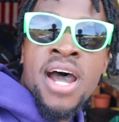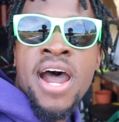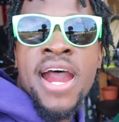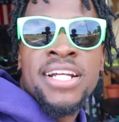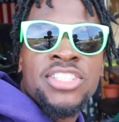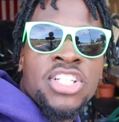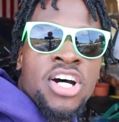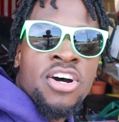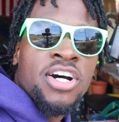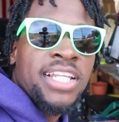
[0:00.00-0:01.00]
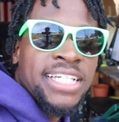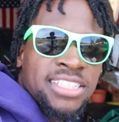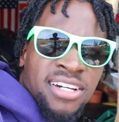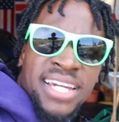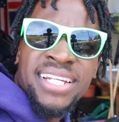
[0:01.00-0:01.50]
All right, so let's
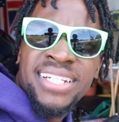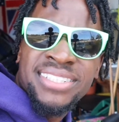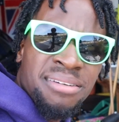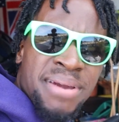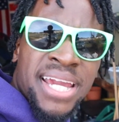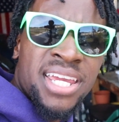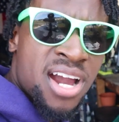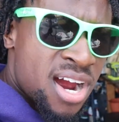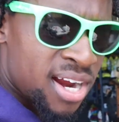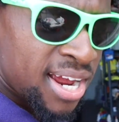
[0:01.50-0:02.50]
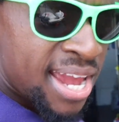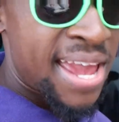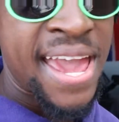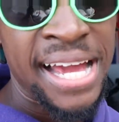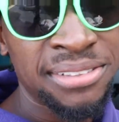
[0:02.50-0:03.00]
go ahead and get to the backyard,
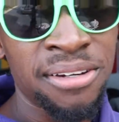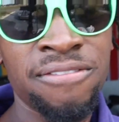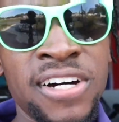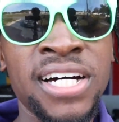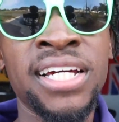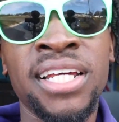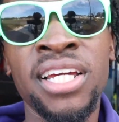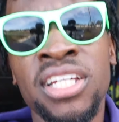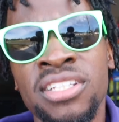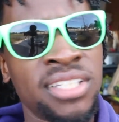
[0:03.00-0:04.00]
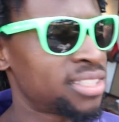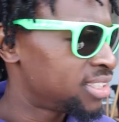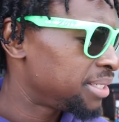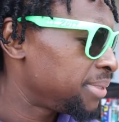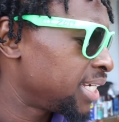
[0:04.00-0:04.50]
have some fun. You get to
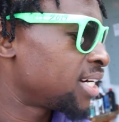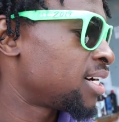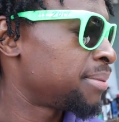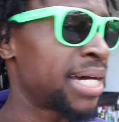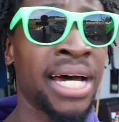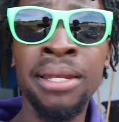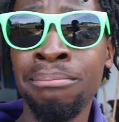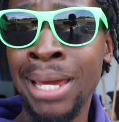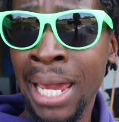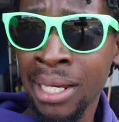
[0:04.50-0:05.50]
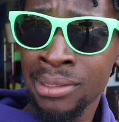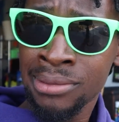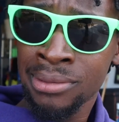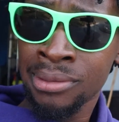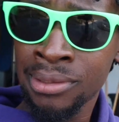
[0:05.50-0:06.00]
see me unbag this
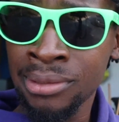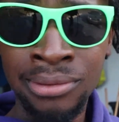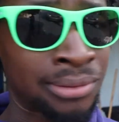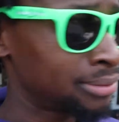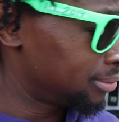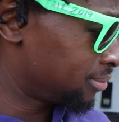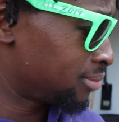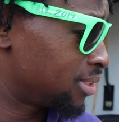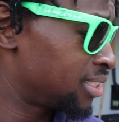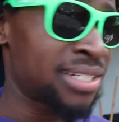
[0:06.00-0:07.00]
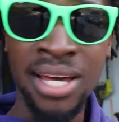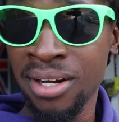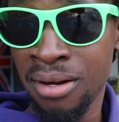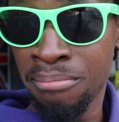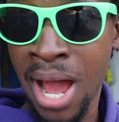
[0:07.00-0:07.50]
soil. This is not
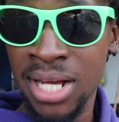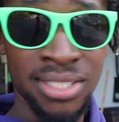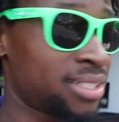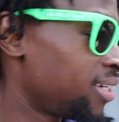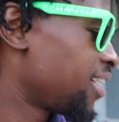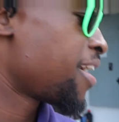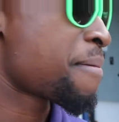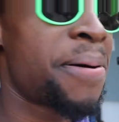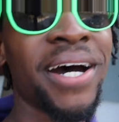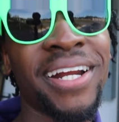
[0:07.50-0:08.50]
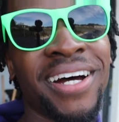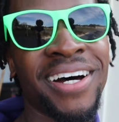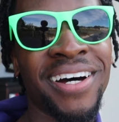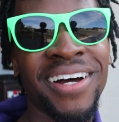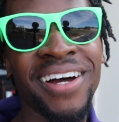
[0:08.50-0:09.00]
an unboxing, but
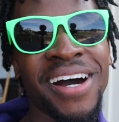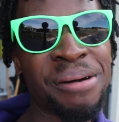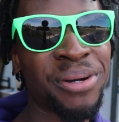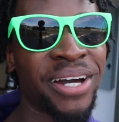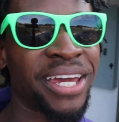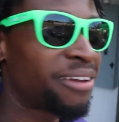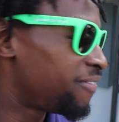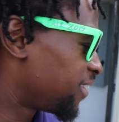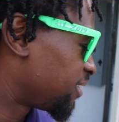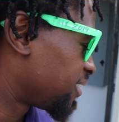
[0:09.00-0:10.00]
I'm gonna go ahead and fill